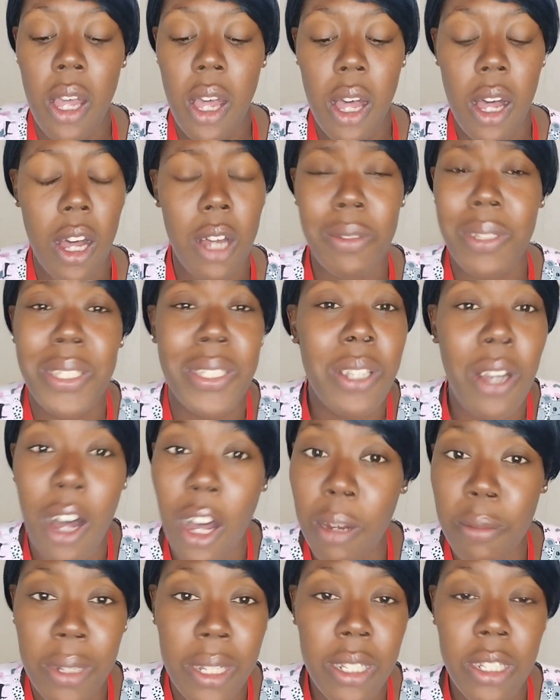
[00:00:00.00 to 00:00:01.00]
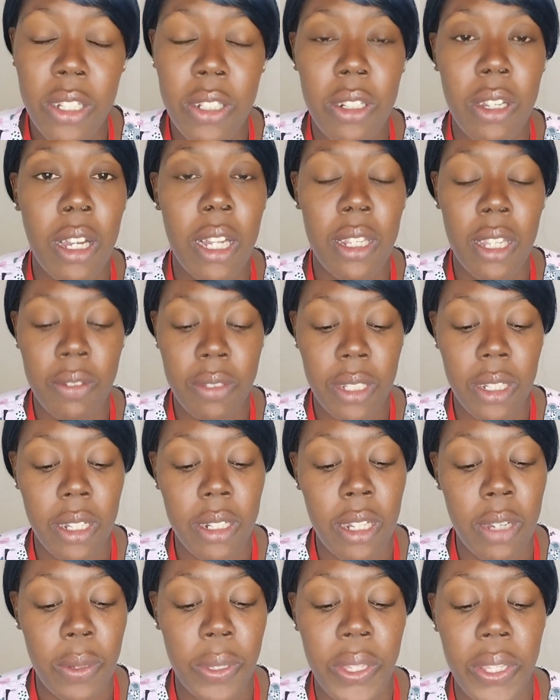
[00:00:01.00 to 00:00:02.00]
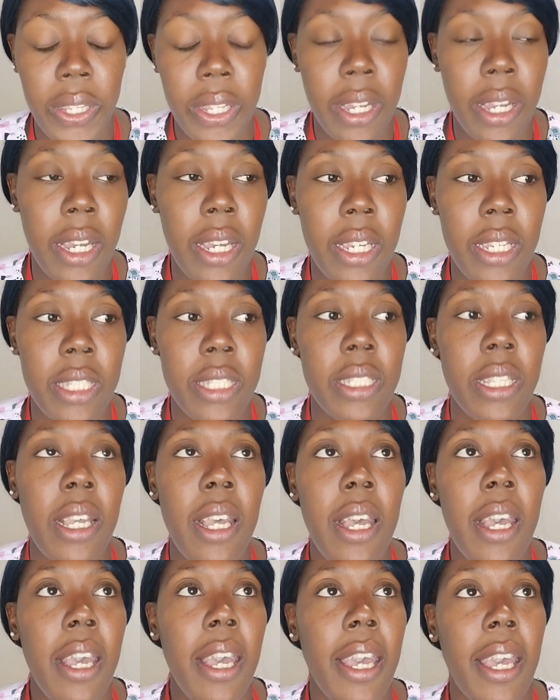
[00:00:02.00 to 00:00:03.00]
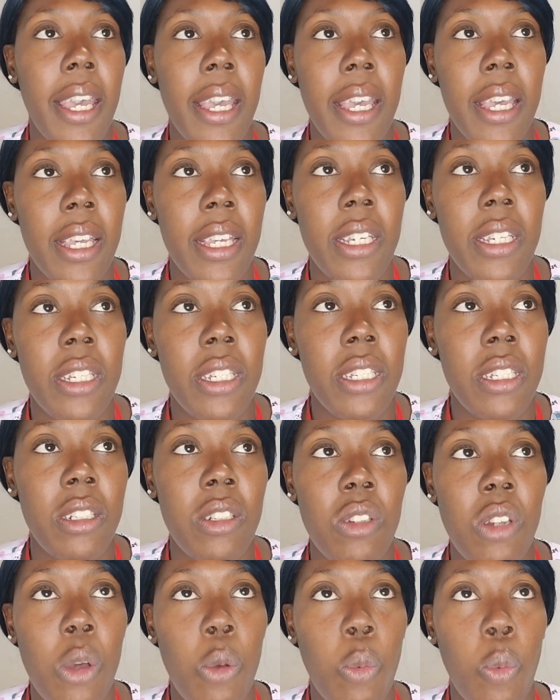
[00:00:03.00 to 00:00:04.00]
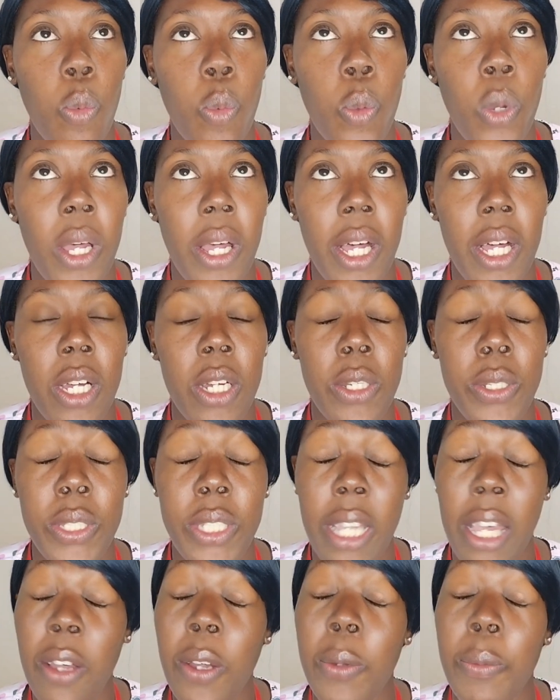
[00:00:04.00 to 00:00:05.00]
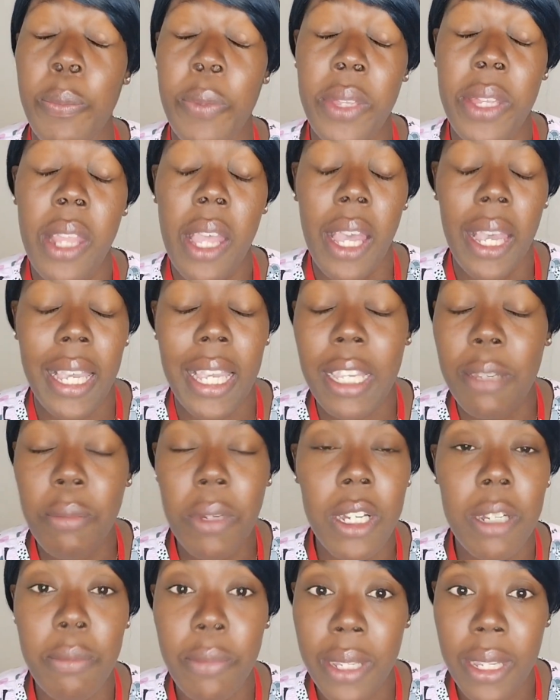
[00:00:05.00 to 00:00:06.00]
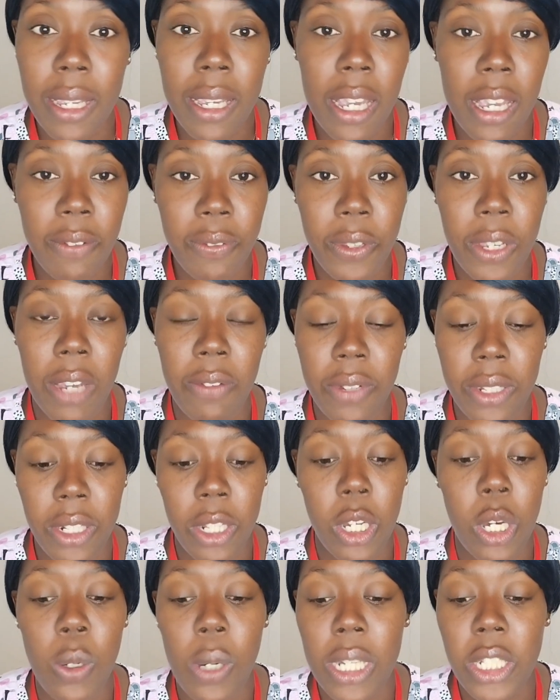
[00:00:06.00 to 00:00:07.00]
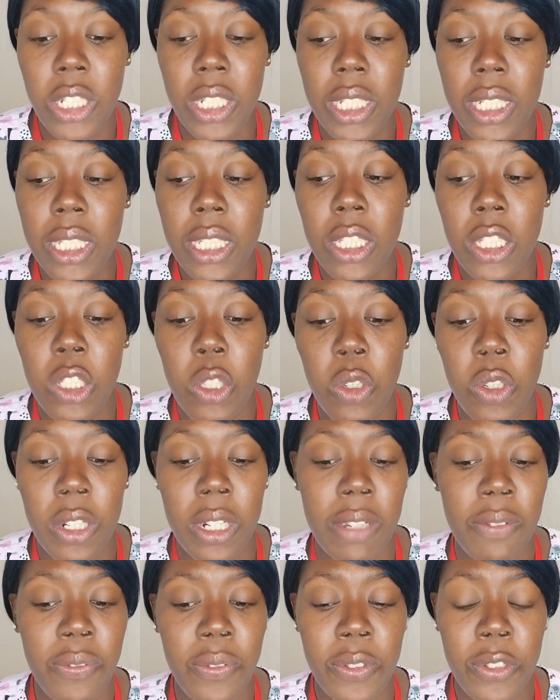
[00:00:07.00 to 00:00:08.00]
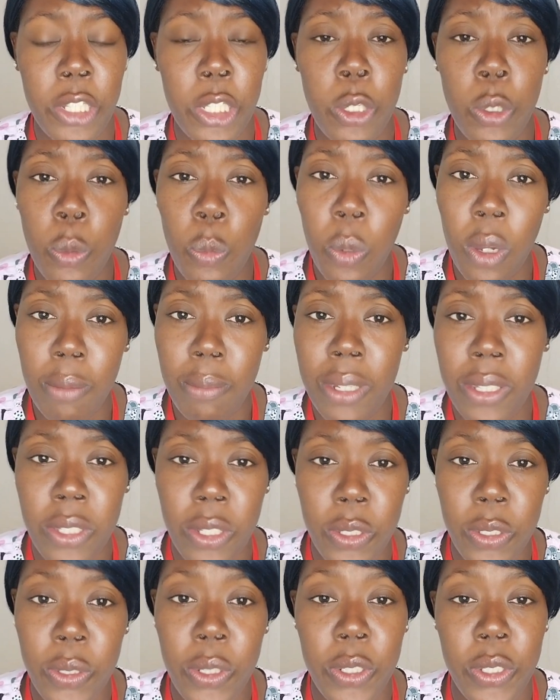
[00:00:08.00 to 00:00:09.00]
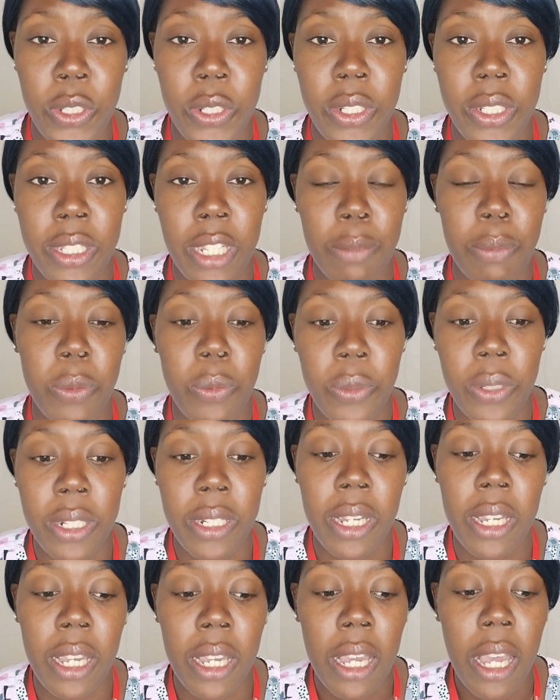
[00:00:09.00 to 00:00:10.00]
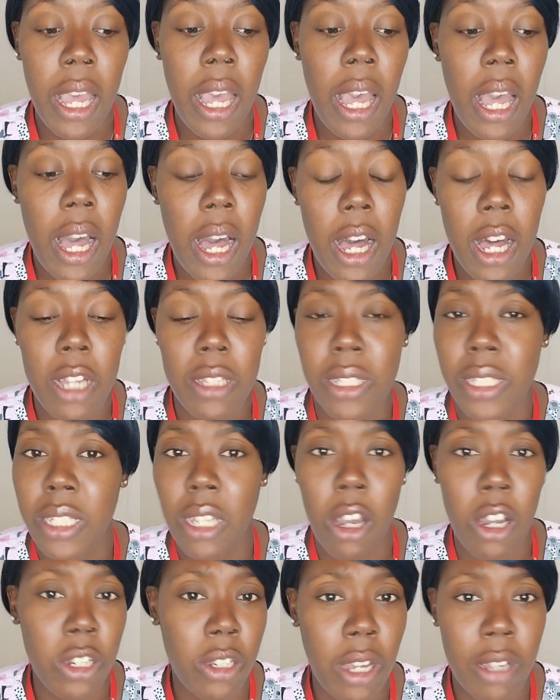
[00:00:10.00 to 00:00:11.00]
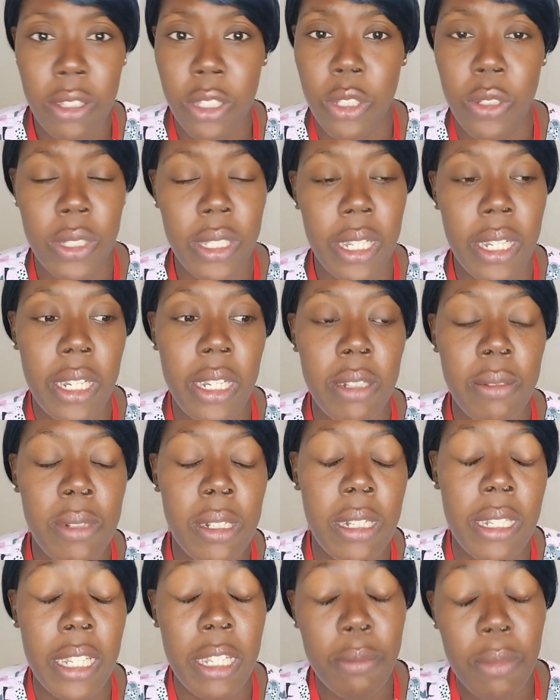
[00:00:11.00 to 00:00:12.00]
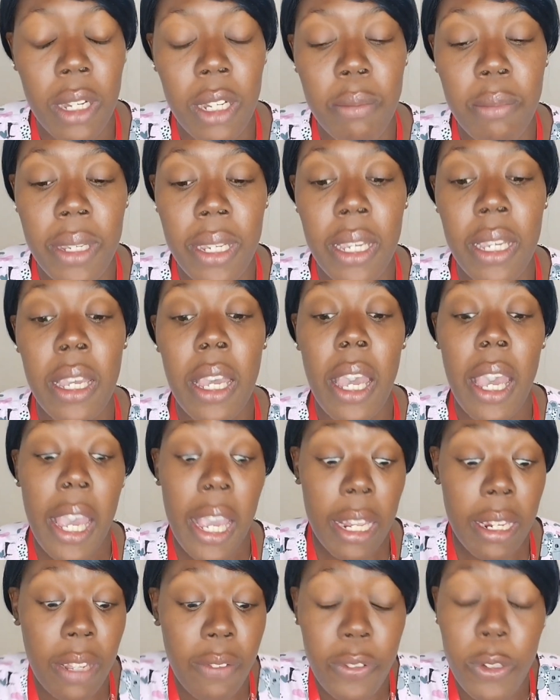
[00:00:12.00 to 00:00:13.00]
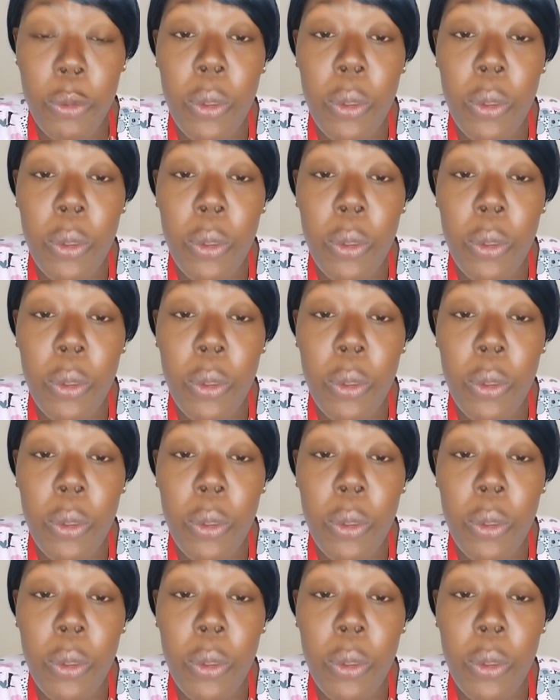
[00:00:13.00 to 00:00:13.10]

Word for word: I'll just comment you know I love to connect with you guys and what else oh email me if you have any questions or if you want me to do a certain type of reading um, all you have to do is email, email me and if you